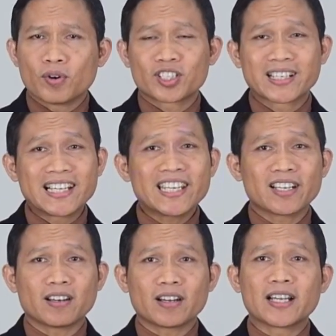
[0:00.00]
was
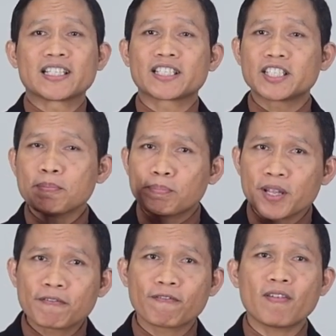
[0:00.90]
clear:
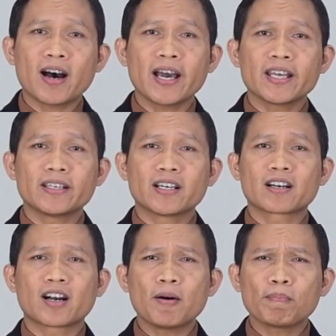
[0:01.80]
simplify the
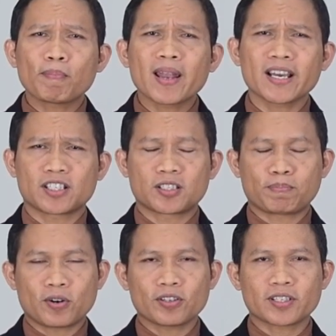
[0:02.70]
complex
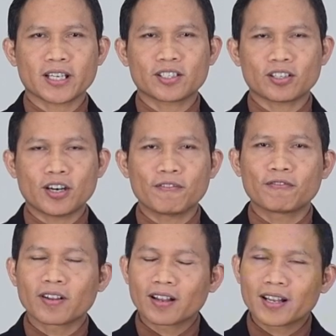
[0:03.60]
process of
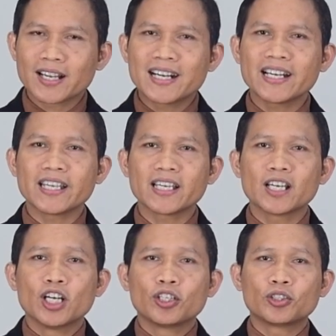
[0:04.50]
learning
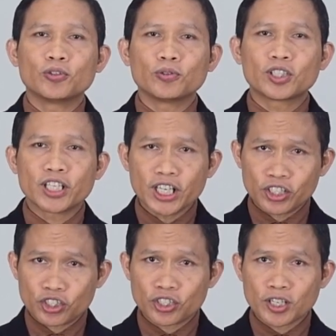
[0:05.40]
to
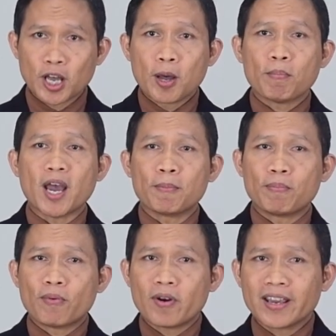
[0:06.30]
teach by
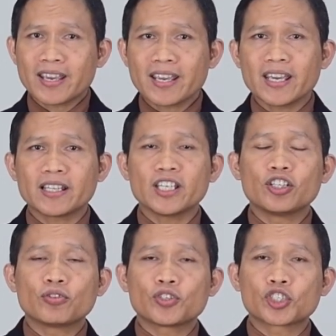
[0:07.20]
breaking it
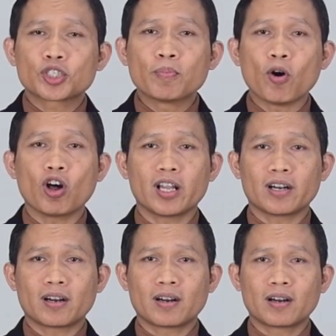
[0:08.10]
into
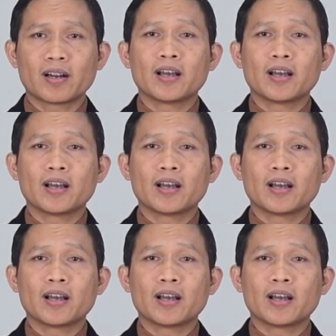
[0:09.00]
smaller,